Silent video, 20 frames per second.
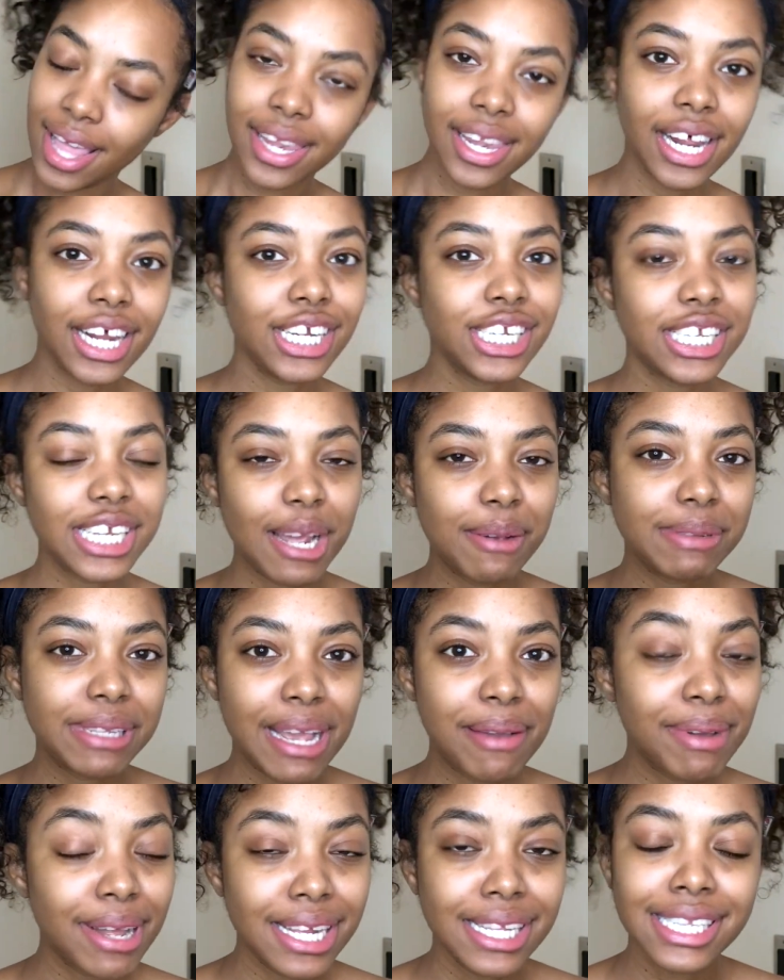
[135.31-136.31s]
Their Shape
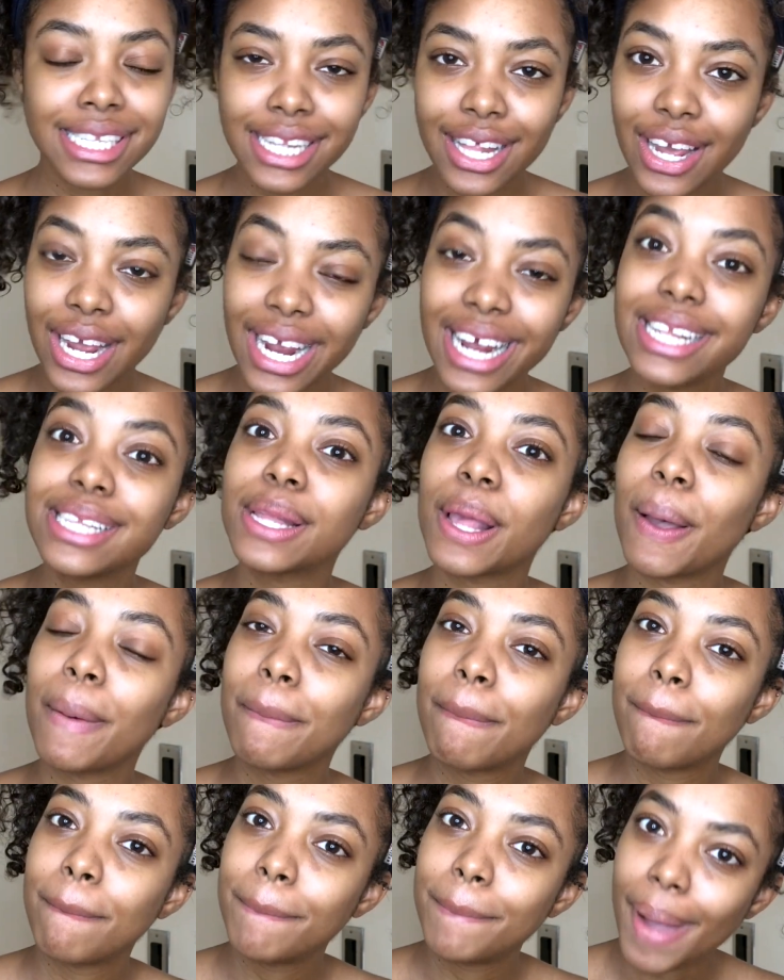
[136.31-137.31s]
Tape concealer is
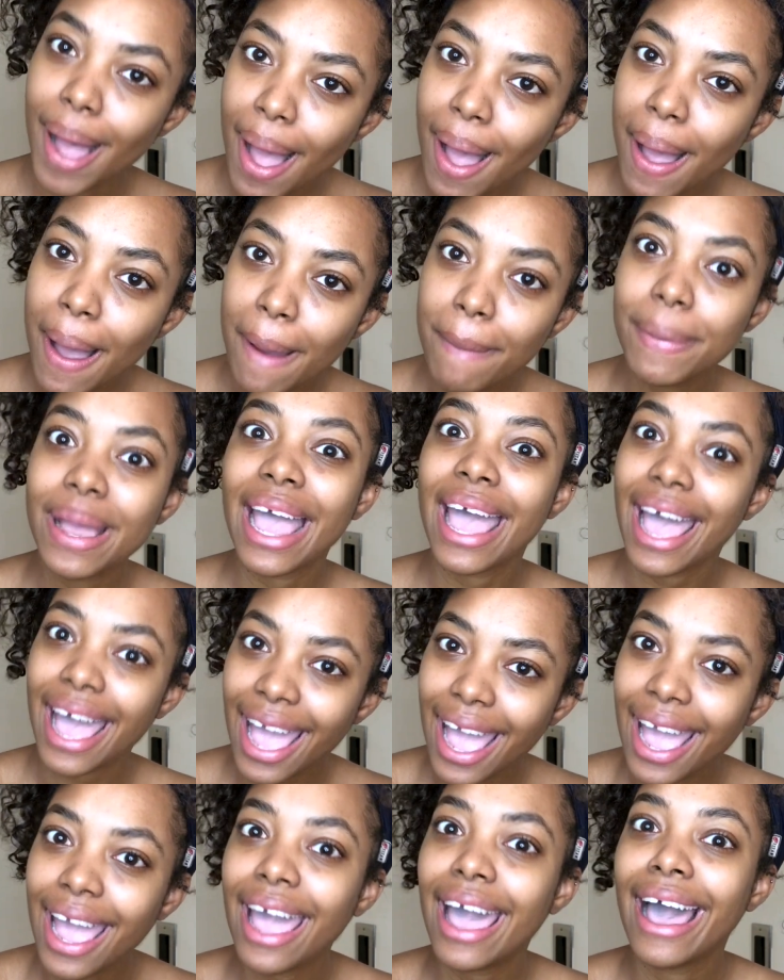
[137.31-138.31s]
bomb
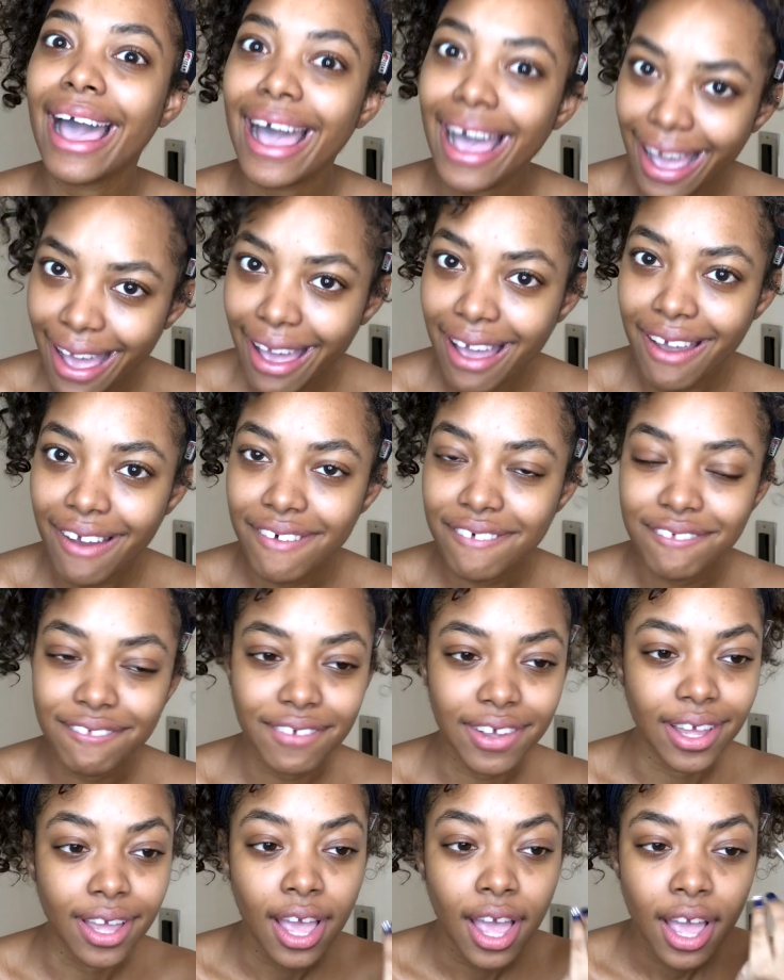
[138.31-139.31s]

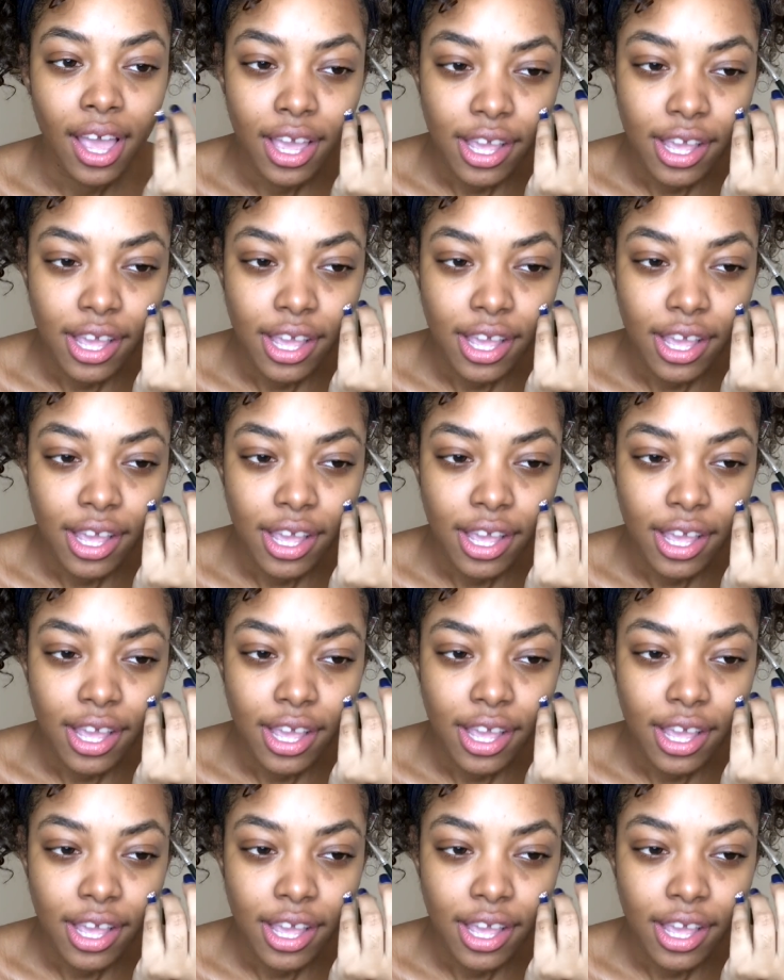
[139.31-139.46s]
AF.